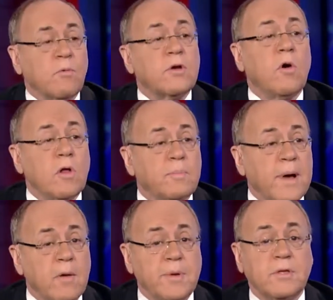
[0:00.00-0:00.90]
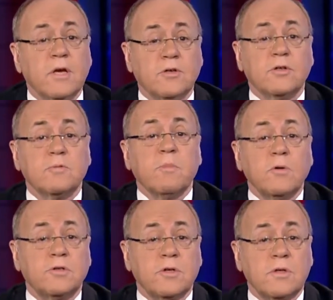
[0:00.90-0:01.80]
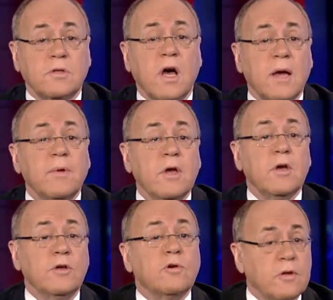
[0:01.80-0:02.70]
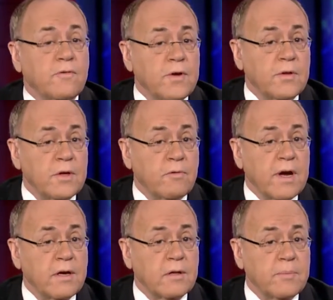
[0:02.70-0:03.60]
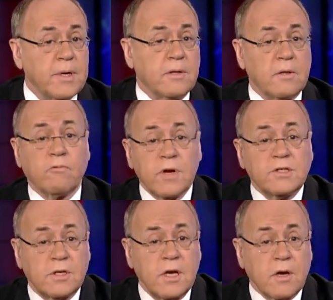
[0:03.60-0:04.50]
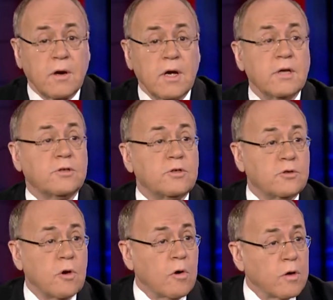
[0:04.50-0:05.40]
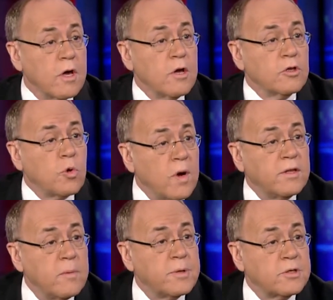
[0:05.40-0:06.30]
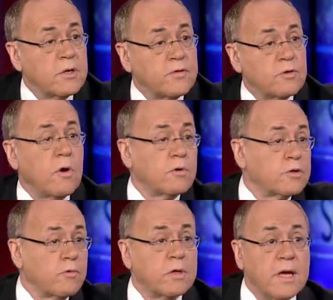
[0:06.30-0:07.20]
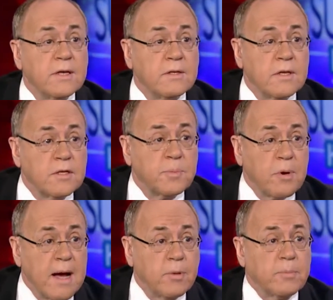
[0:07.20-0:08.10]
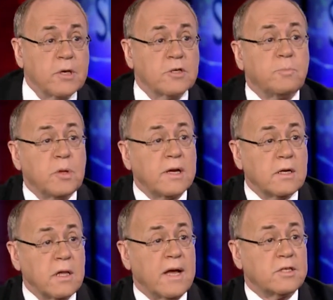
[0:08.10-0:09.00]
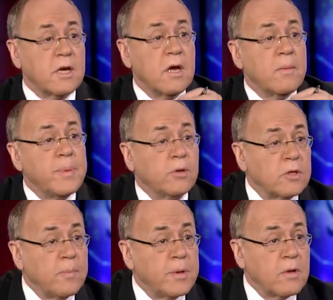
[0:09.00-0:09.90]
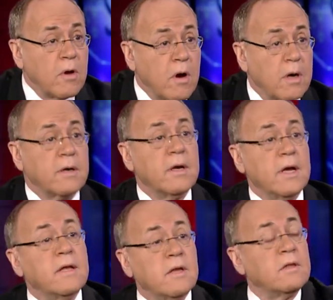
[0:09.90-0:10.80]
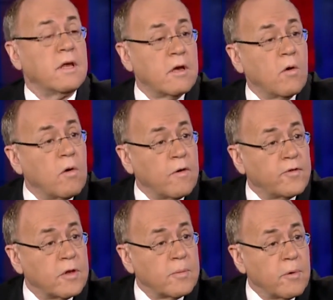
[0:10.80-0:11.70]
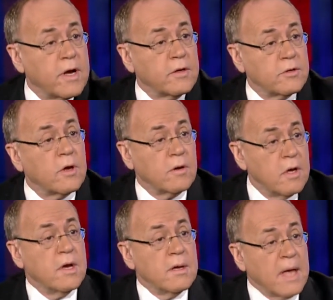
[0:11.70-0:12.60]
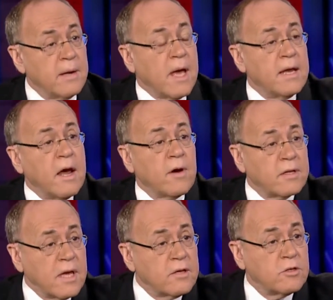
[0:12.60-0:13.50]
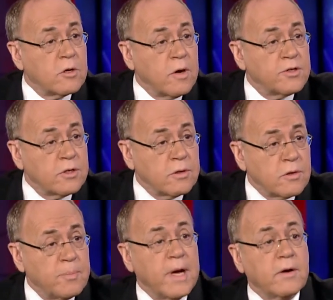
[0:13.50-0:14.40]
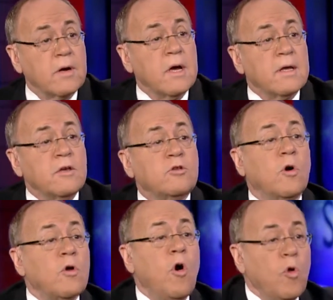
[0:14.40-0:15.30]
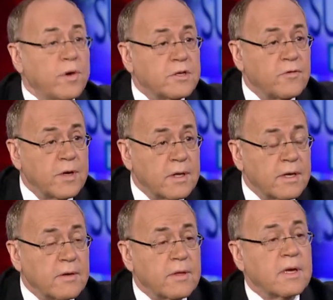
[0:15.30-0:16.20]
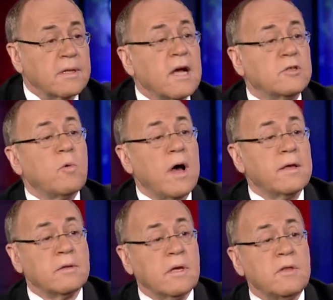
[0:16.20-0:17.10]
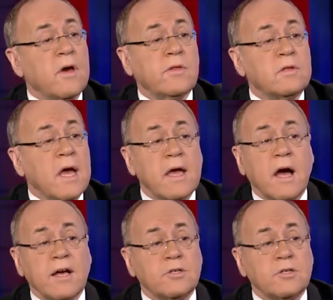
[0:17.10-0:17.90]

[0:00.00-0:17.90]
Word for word: We call it palpitations. Most of the time, you can feel the irregular beat. The risk here is a stroke. 20% of strokes are related to this problem, because blood clots build up in the heart, and then they go off to the brain. So, and Eric, to answer your question a little better, you don't always feel anything, and that's why the other day I